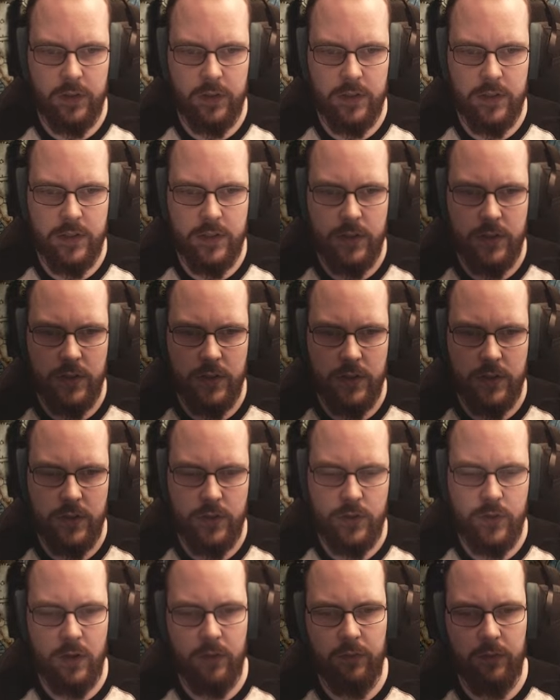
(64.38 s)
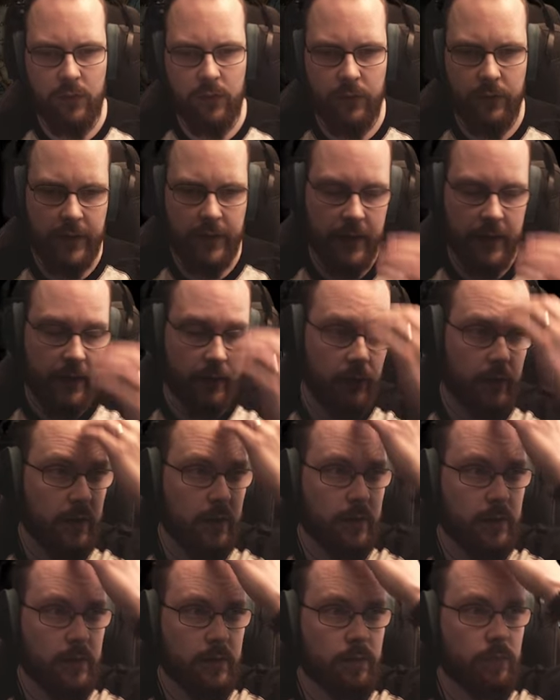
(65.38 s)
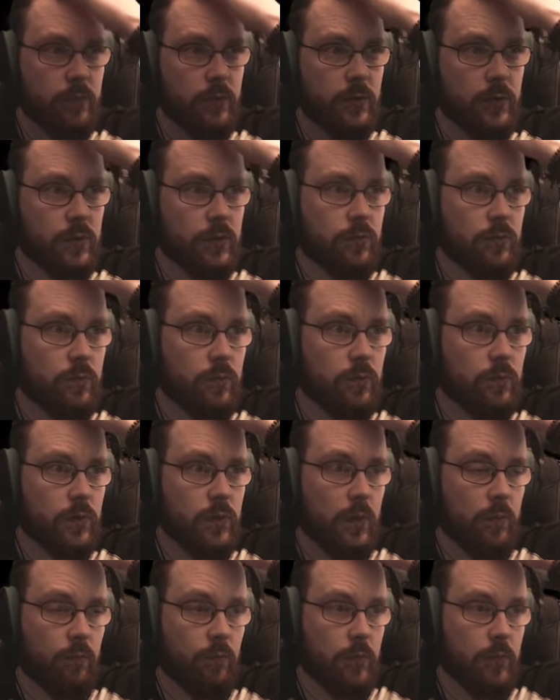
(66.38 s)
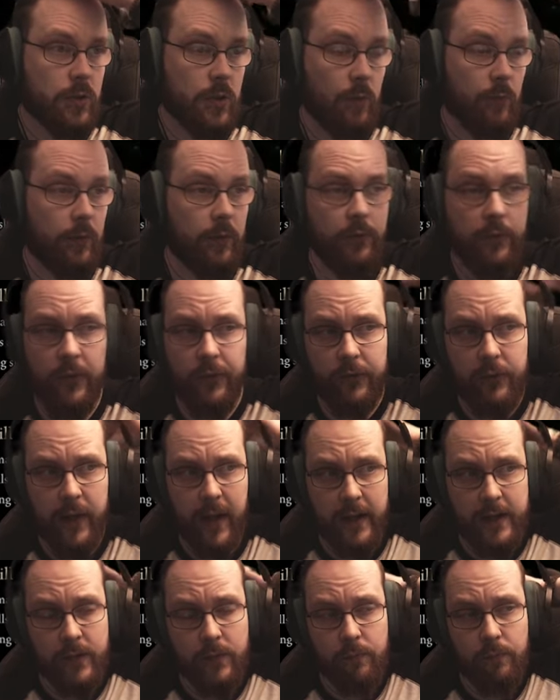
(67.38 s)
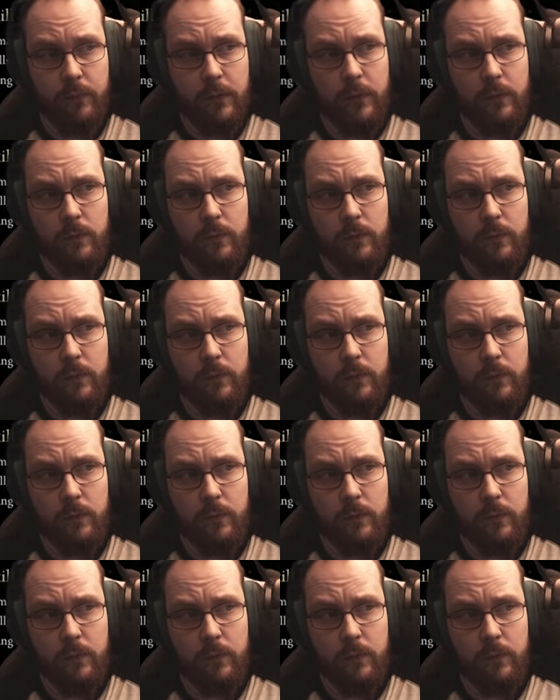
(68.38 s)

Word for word: Okay, let's uh, travel over here then. Just some somewhere random.